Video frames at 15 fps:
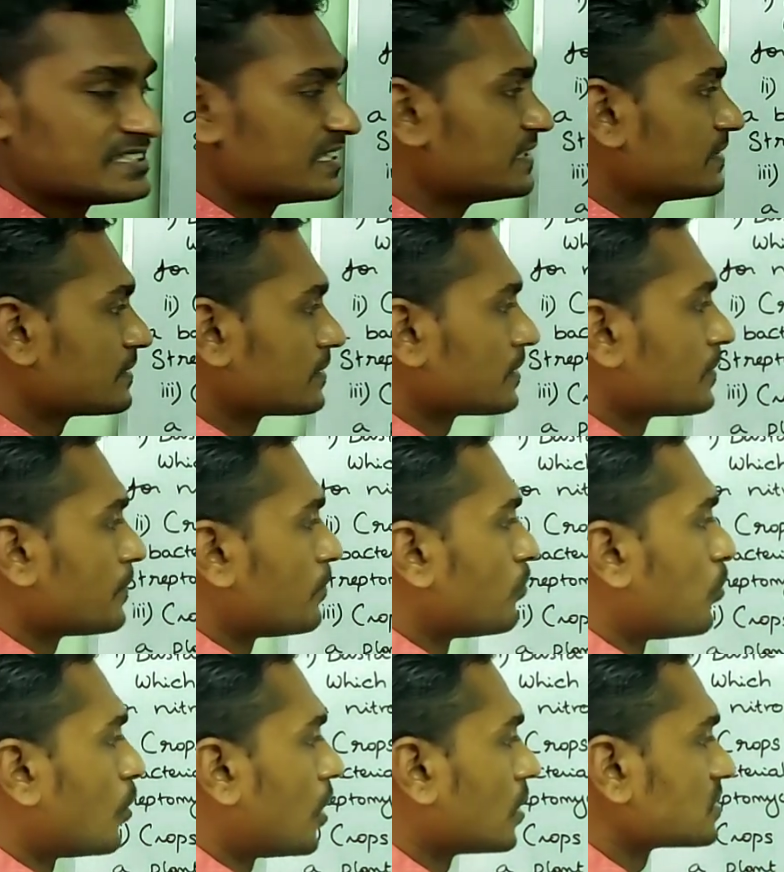gene,
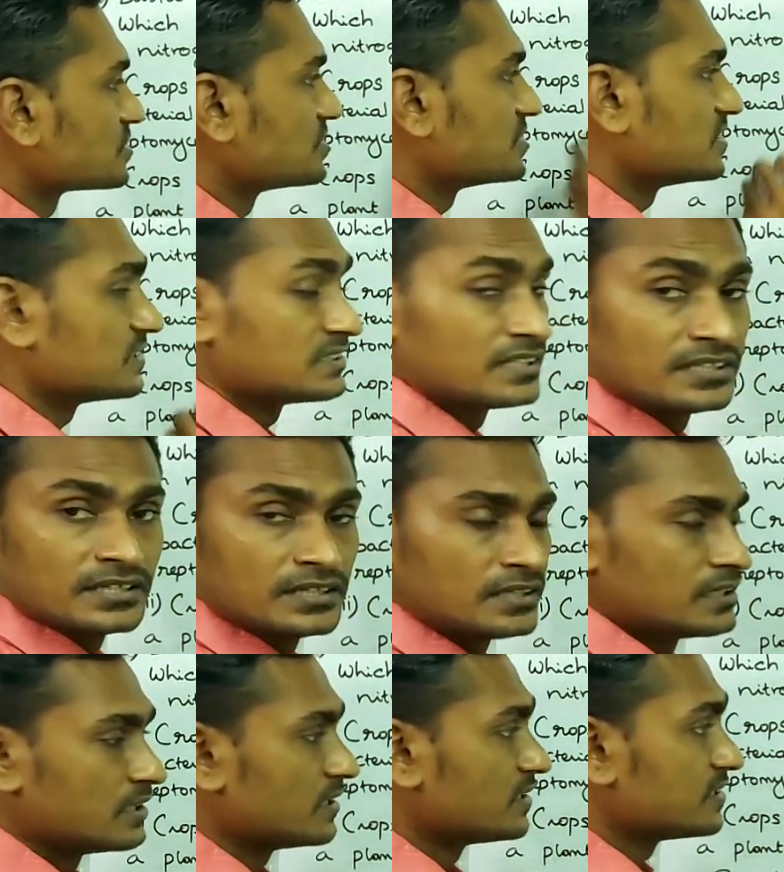Bar gene.
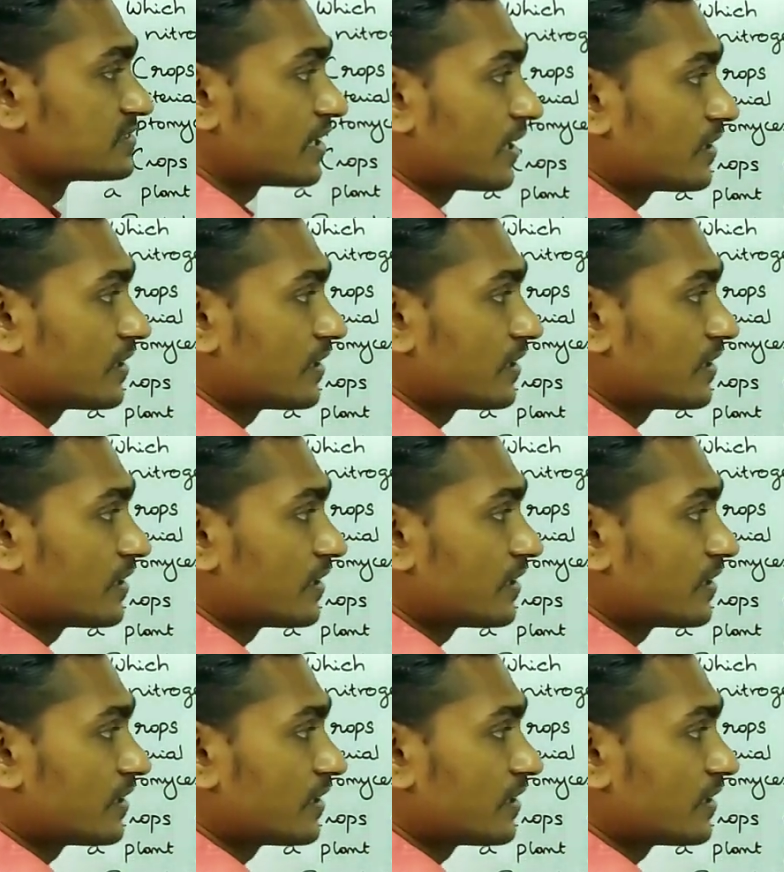It is